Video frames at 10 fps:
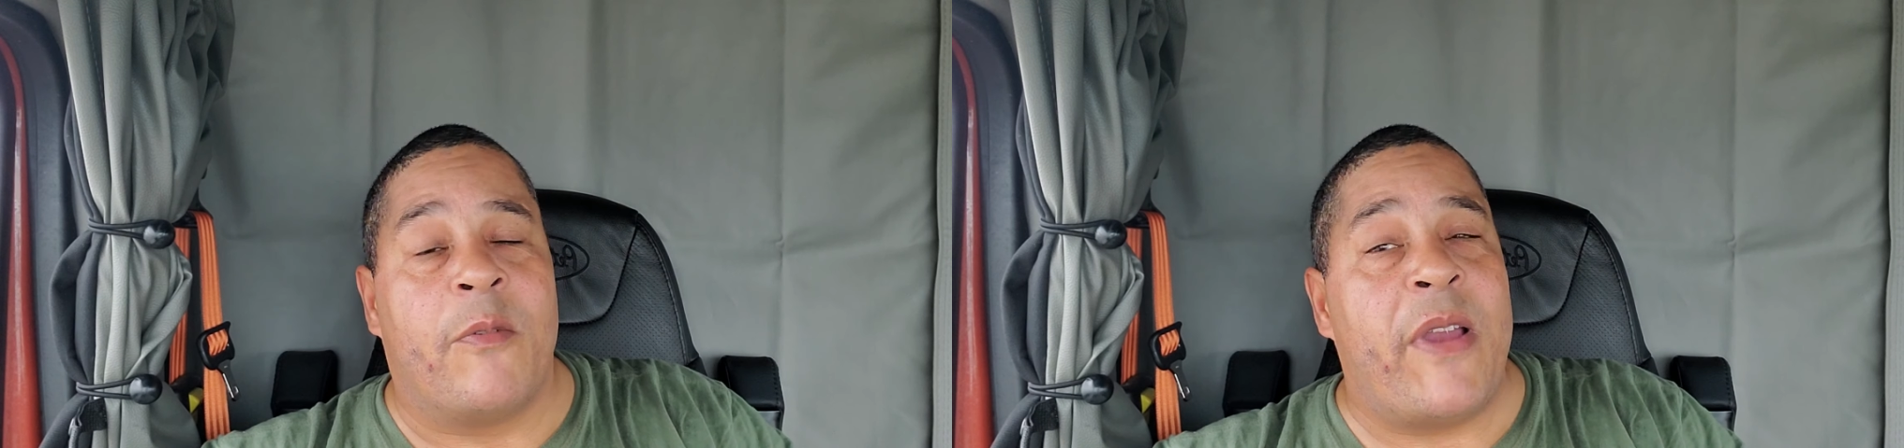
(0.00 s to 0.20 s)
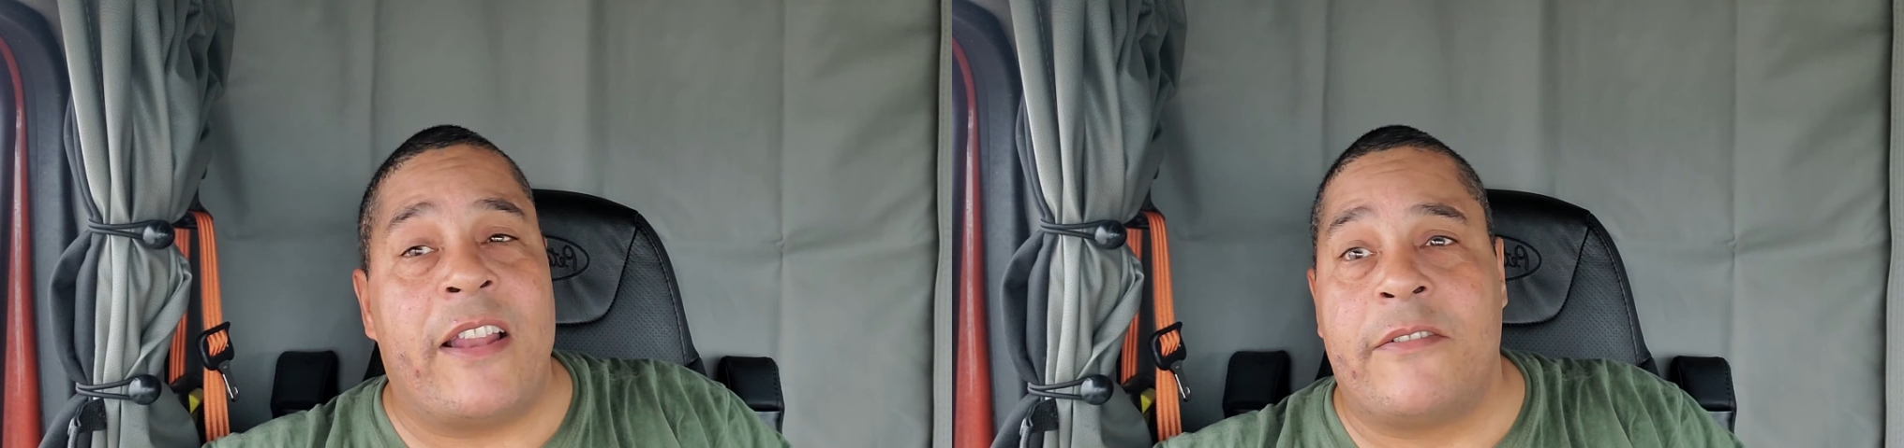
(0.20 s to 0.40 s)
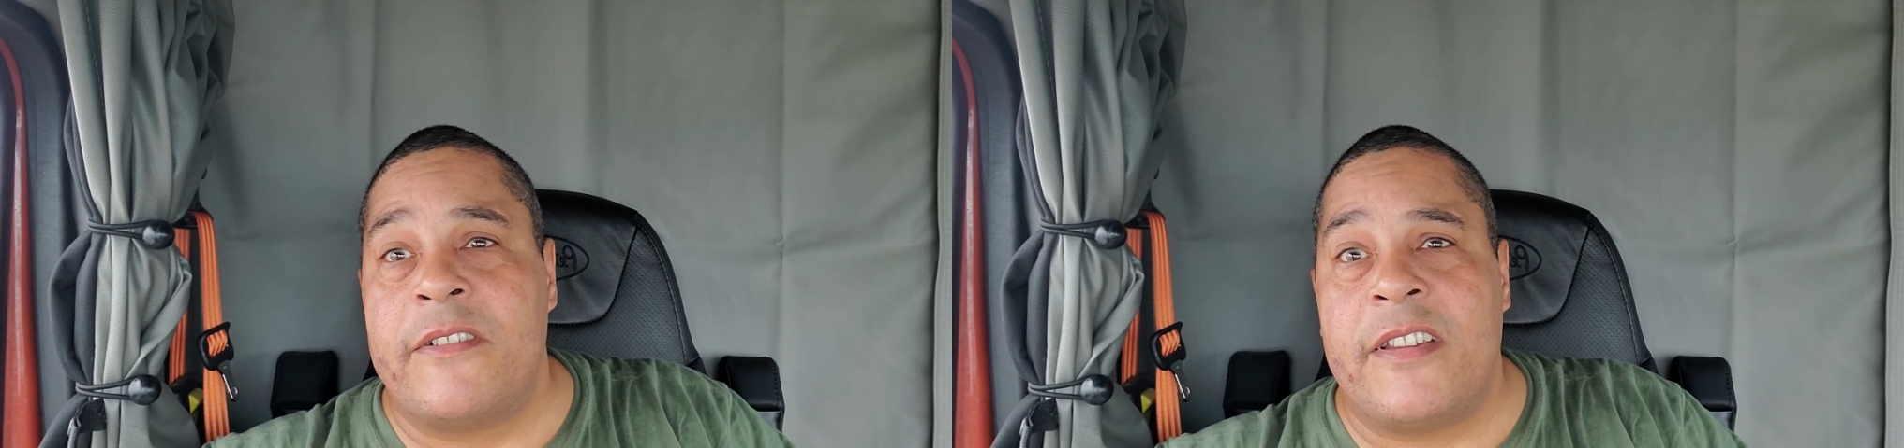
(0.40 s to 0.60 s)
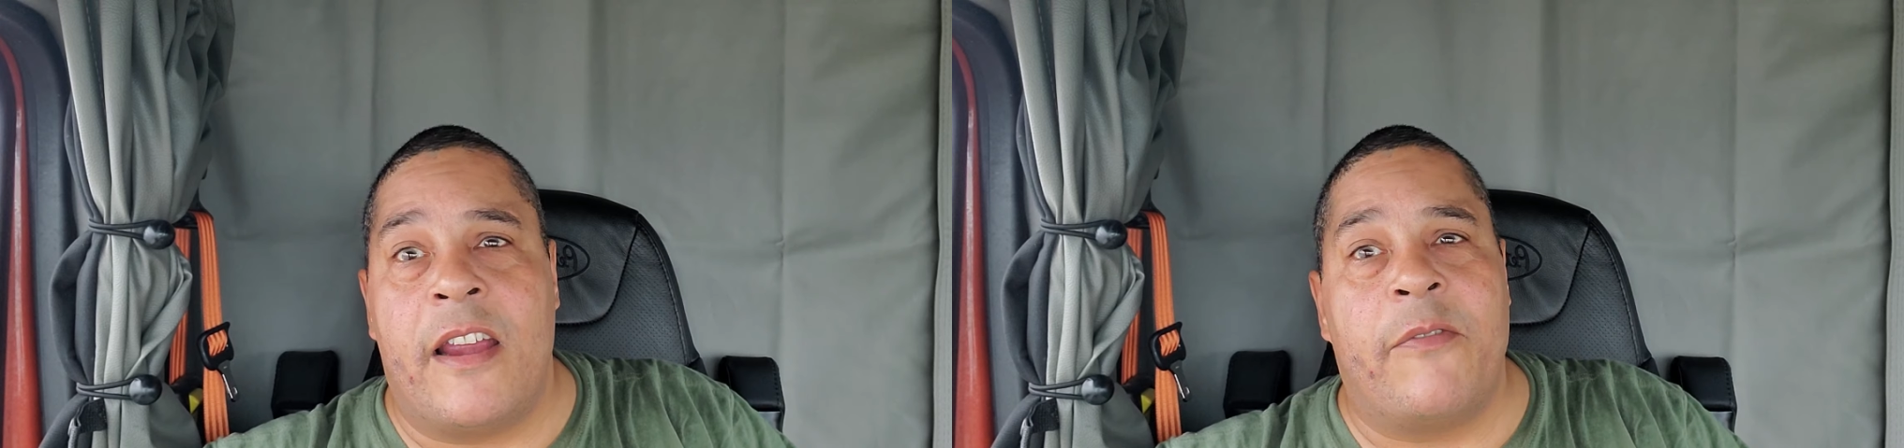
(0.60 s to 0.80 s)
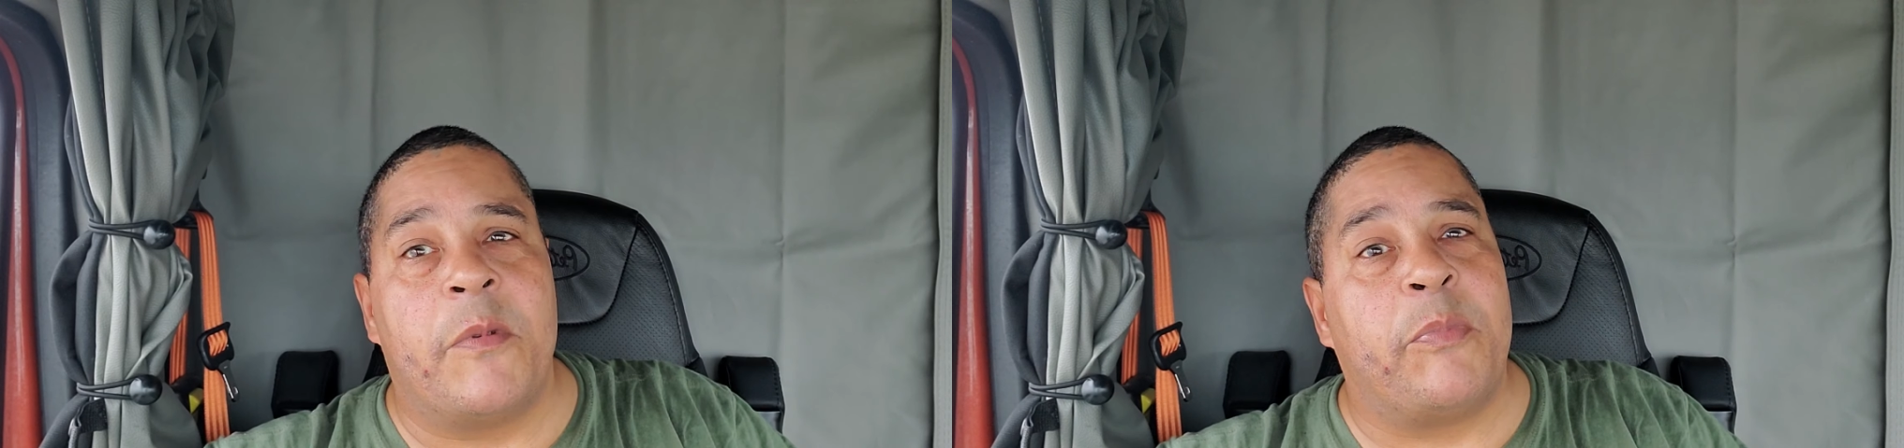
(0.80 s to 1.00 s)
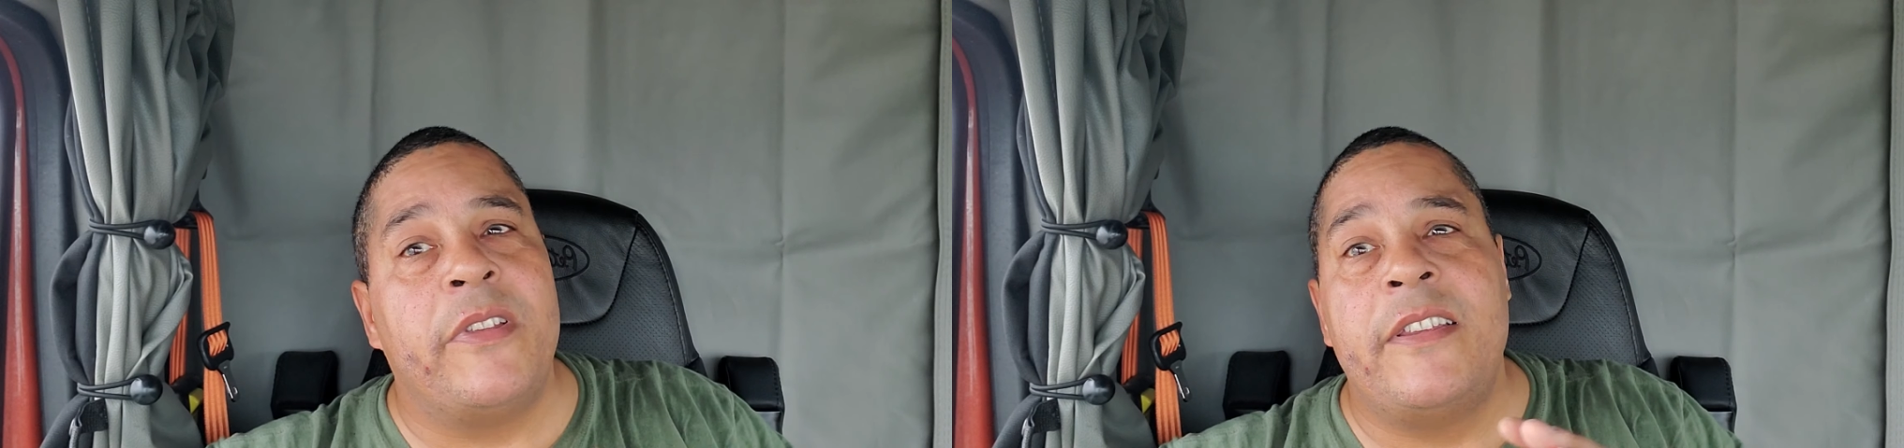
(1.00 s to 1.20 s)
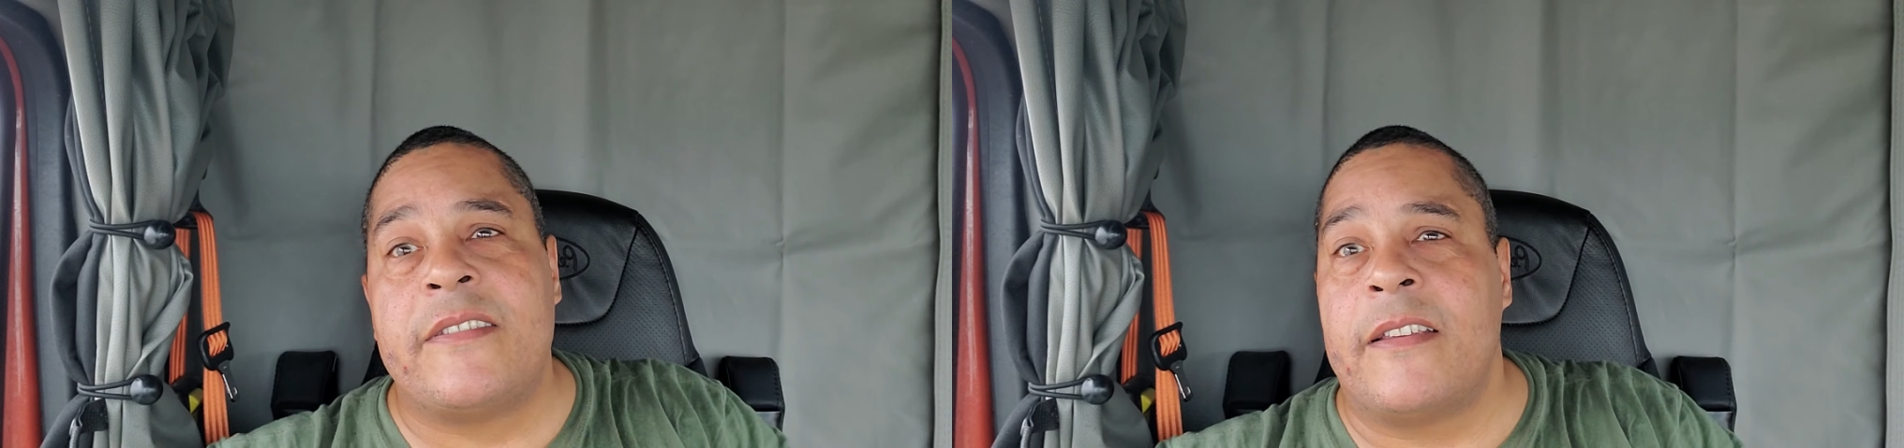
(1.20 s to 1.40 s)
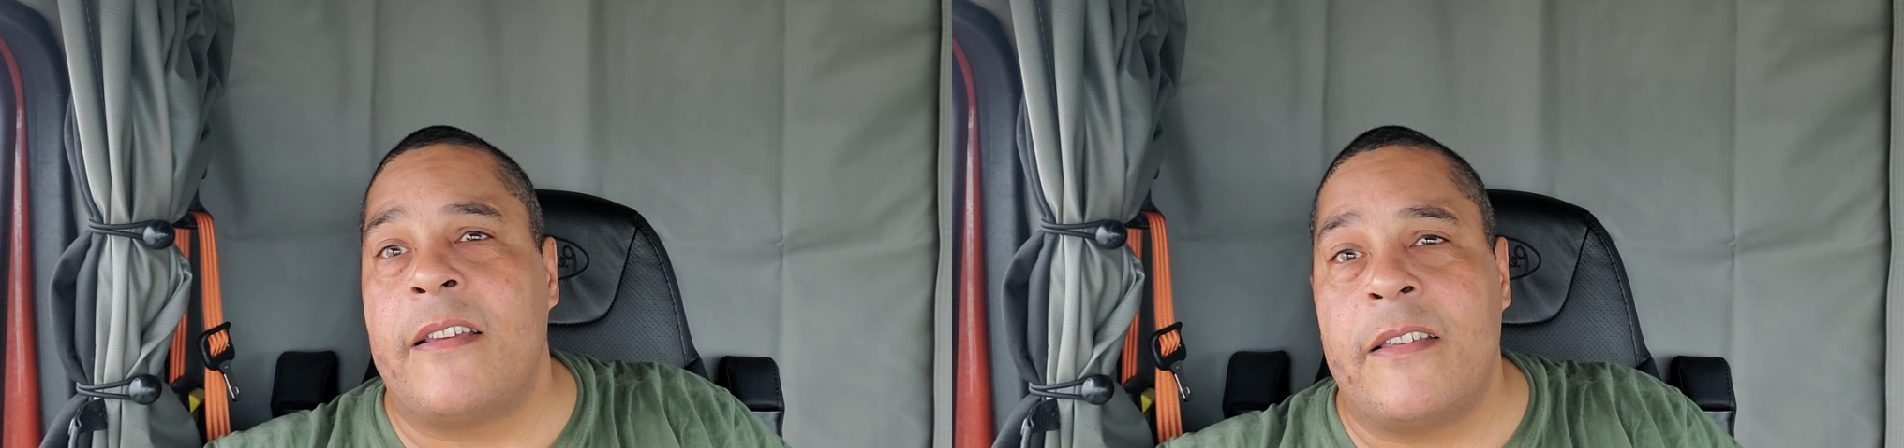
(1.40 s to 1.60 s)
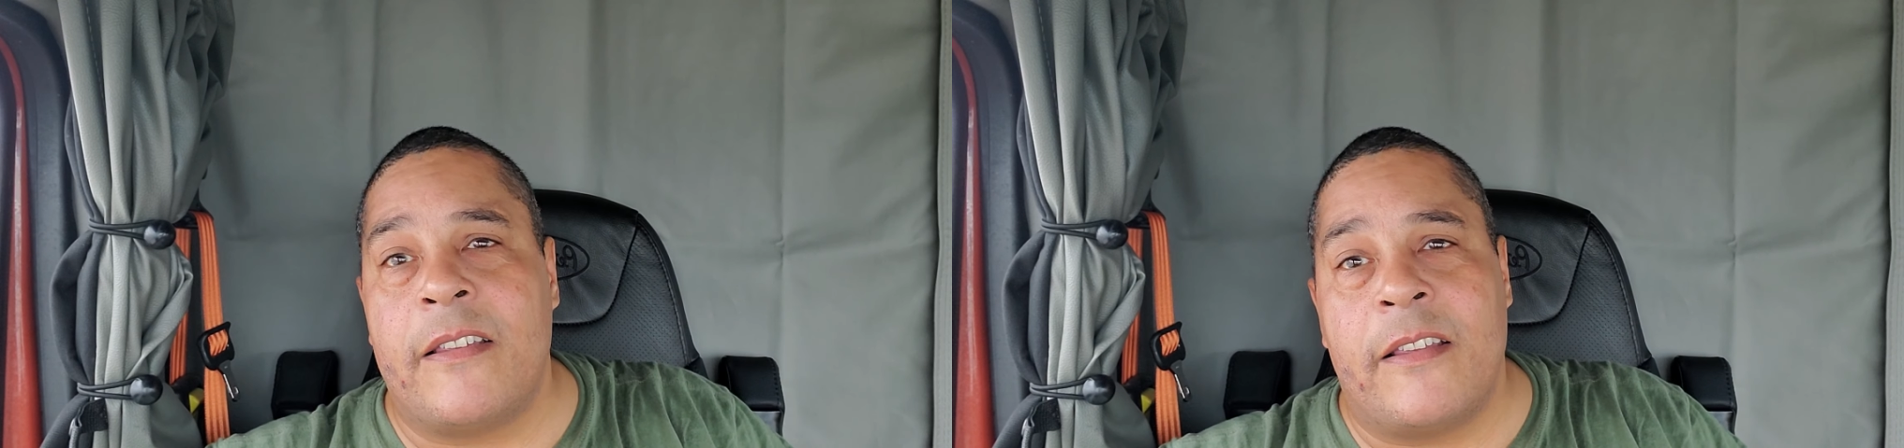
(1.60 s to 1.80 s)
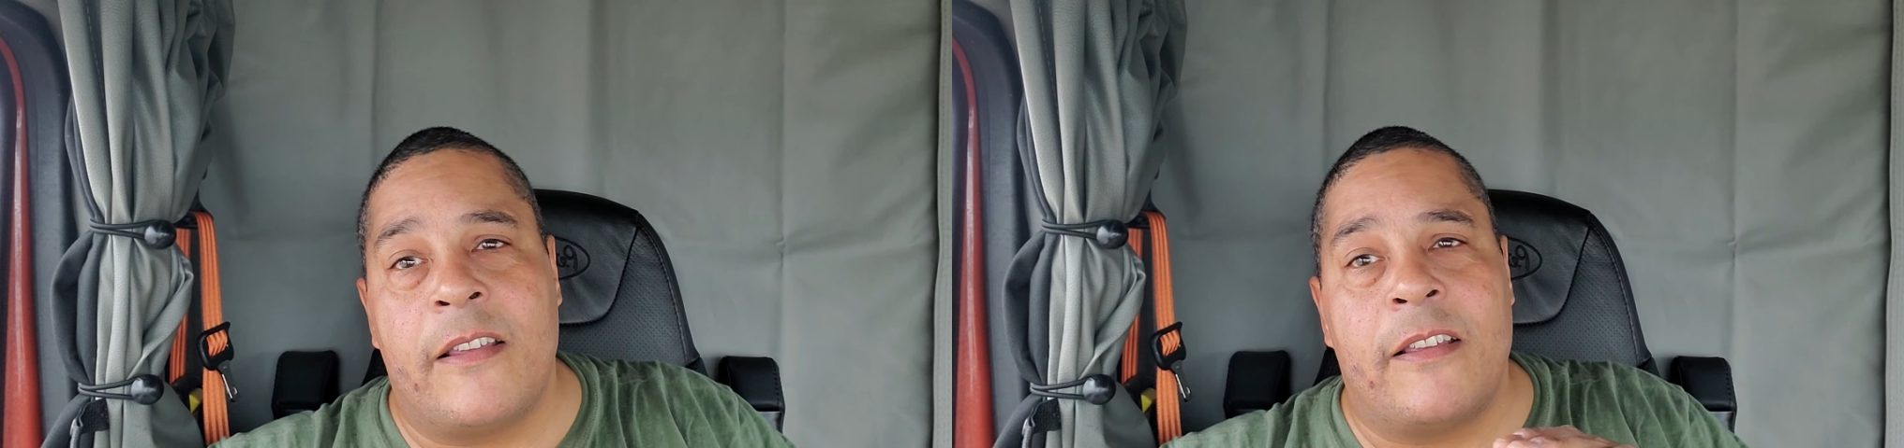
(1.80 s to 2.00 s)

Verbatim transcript: about to retire from the police, uh,